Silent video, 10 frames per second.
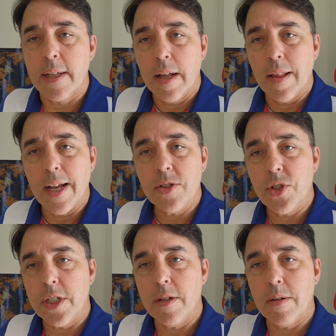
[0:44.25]
Last
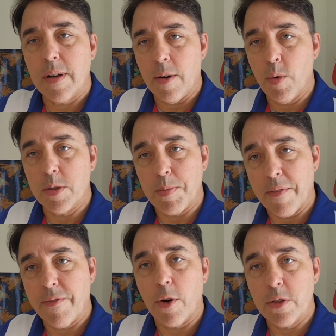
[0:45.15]
year was my
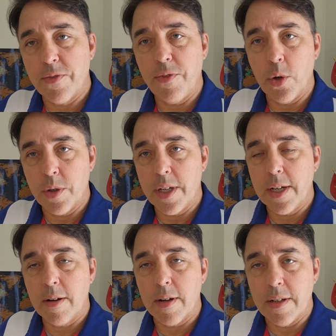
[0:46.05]
first full
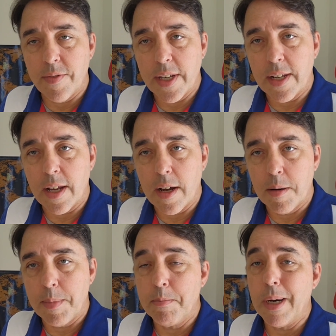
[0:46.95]
year in
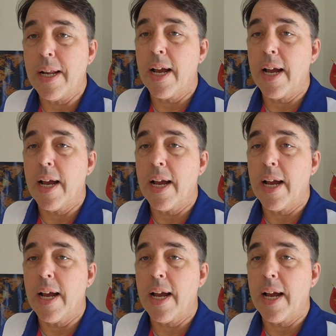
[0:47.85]
Vietnam, but I